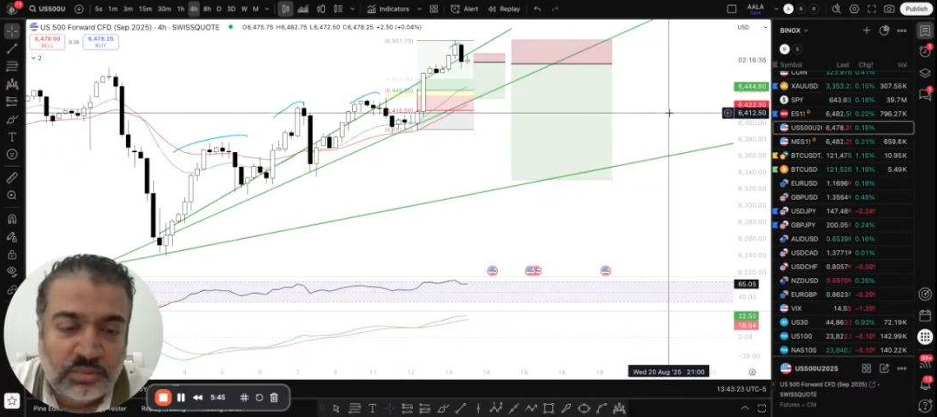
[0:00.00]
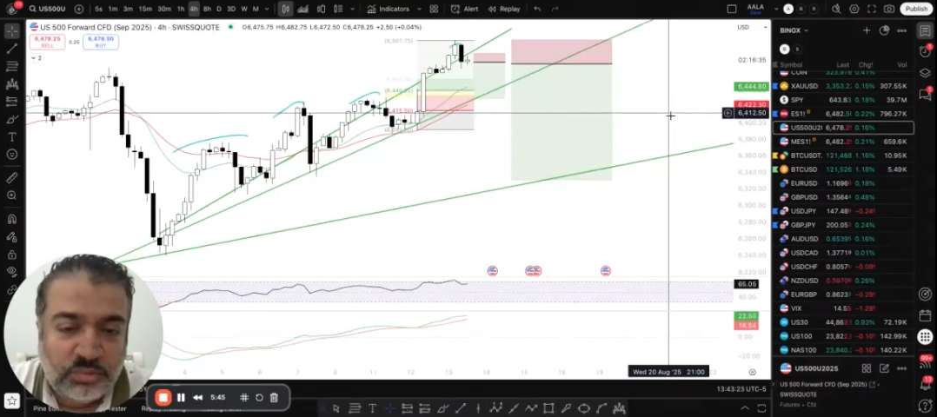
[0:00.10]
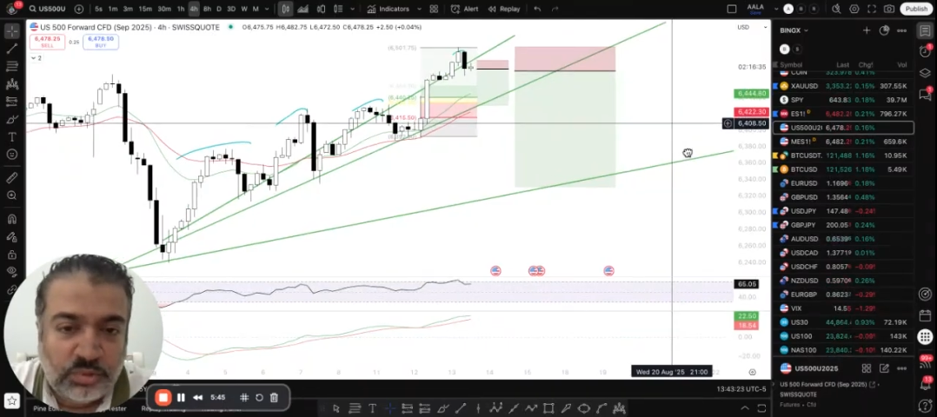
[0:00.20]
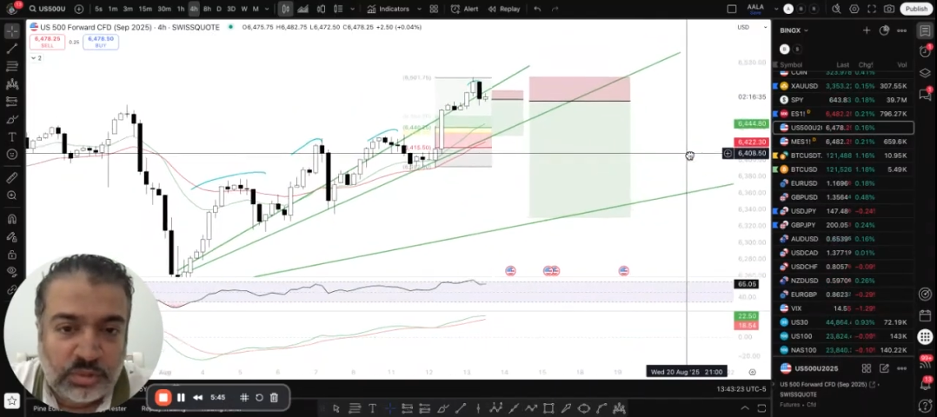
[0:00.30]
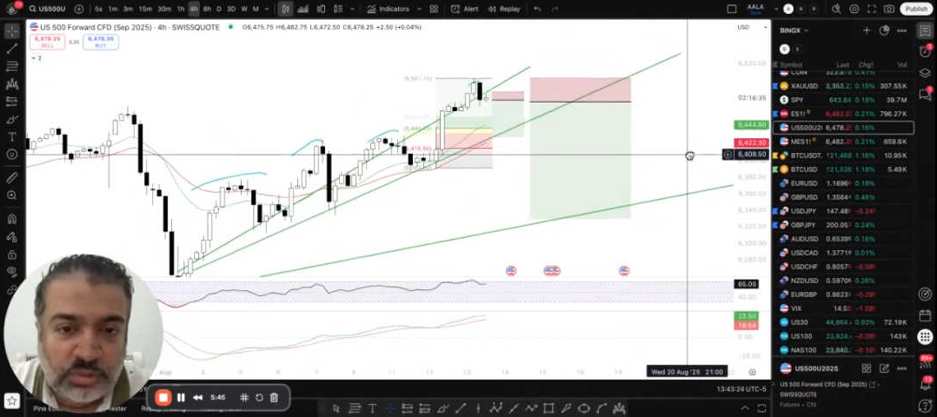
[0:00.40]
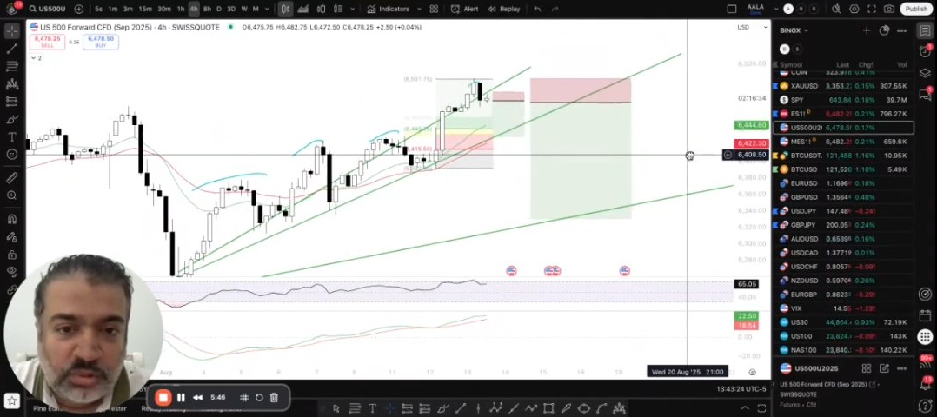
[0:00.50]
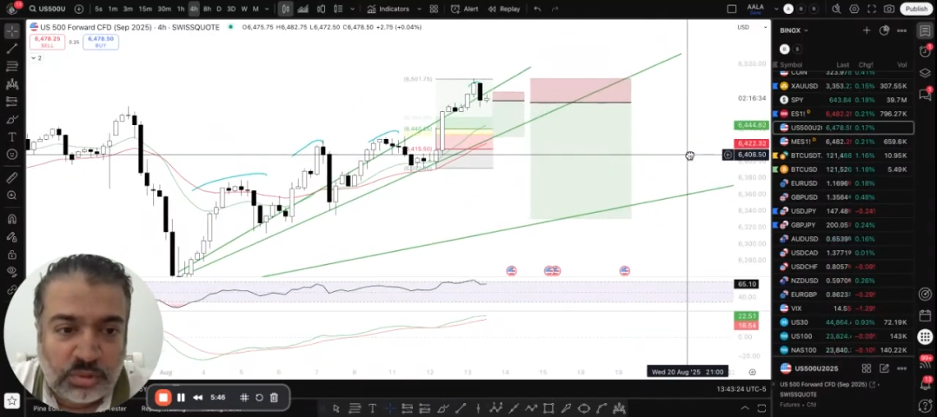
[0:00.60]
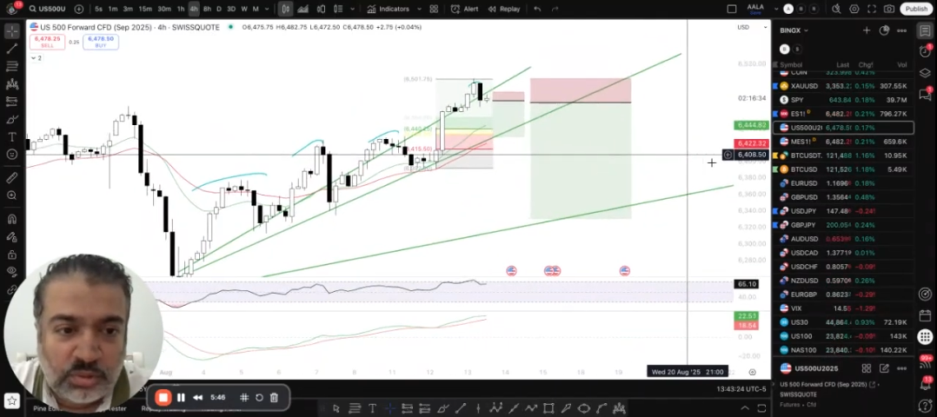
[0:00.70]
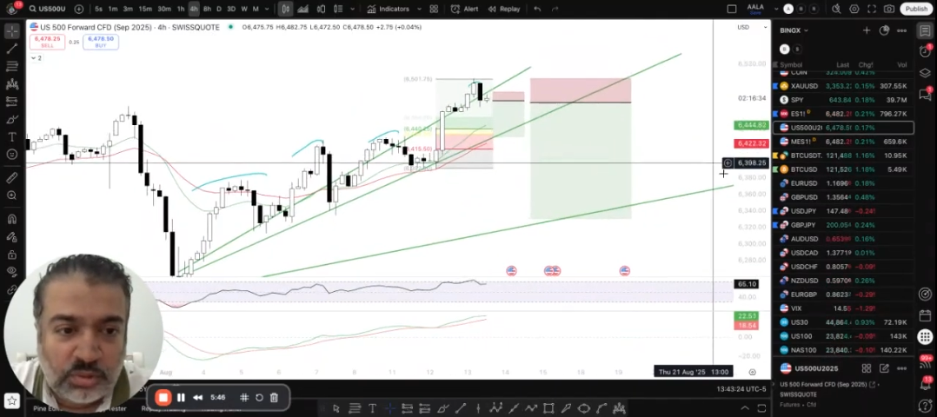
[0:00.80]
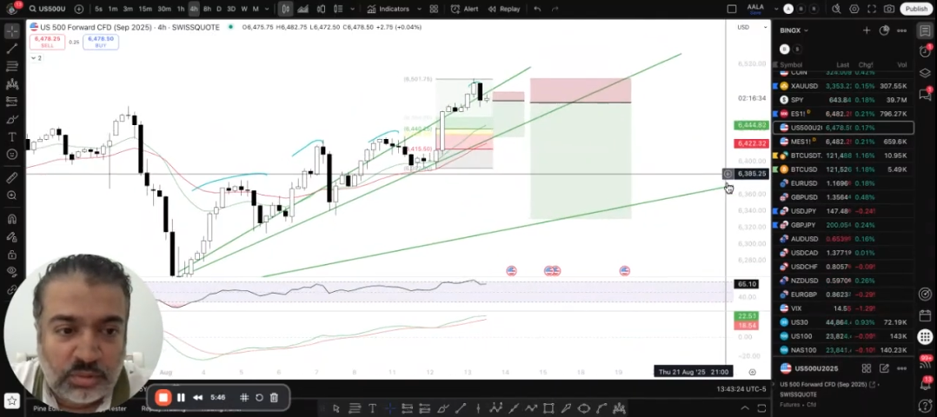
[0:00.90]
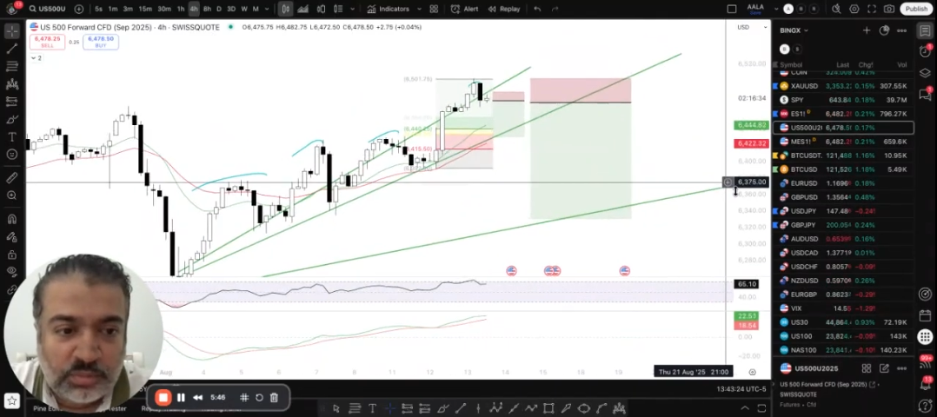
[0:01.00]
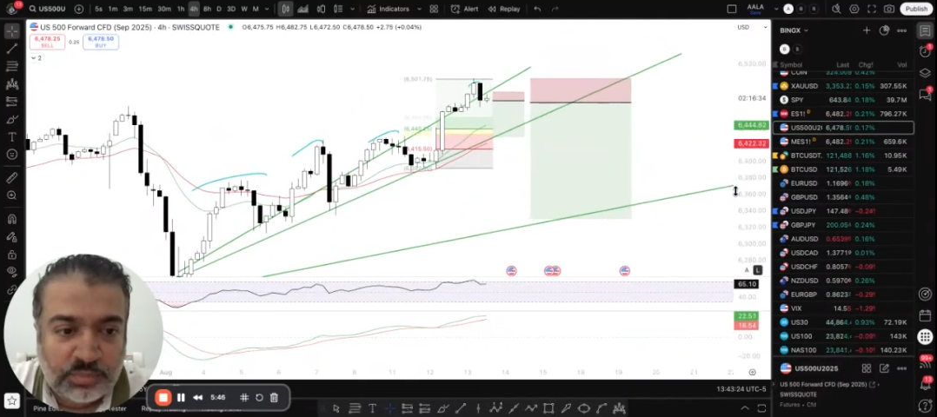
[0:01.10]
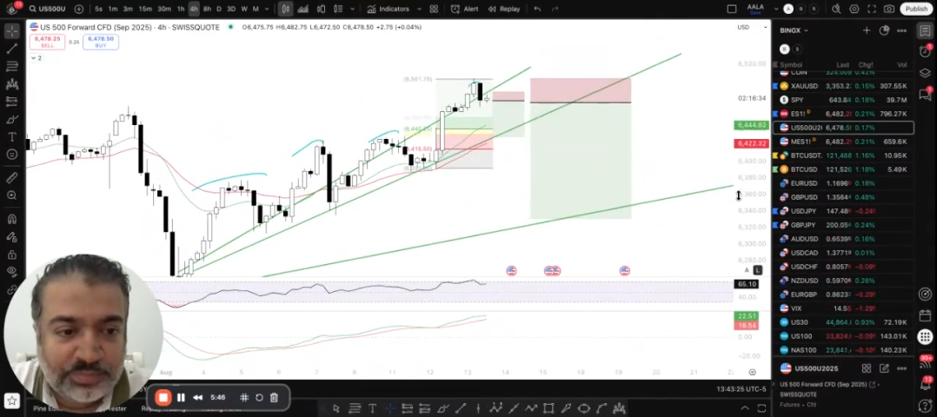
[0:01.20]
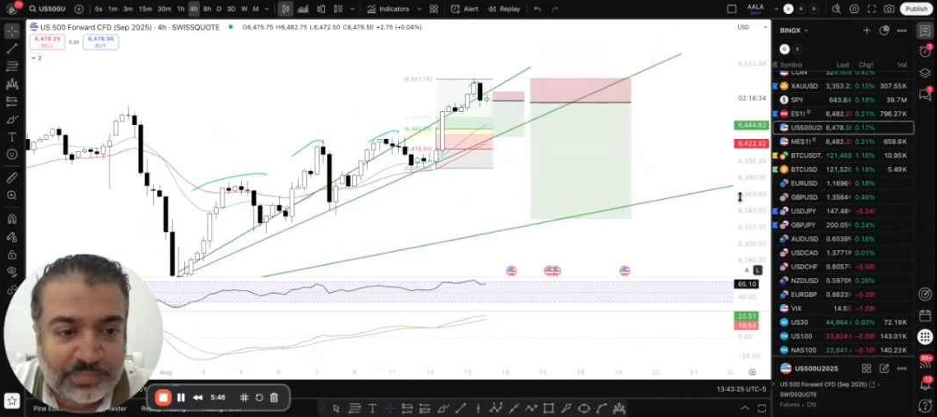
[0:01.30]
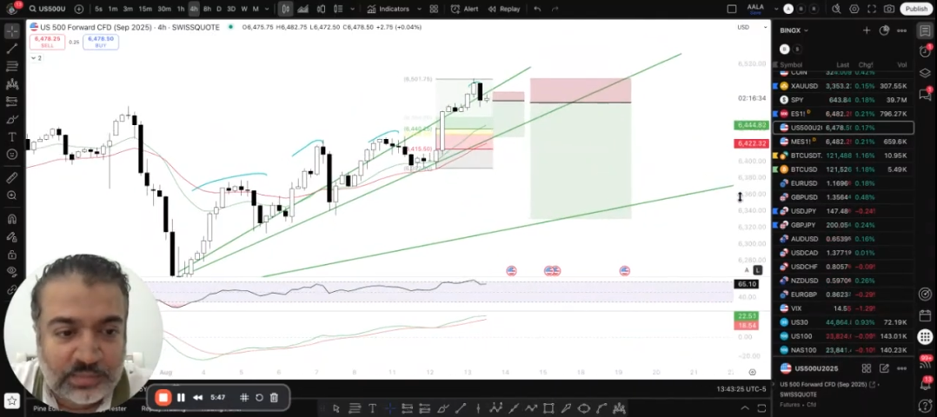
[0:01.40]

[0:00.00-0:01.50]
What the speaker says: Forex.com.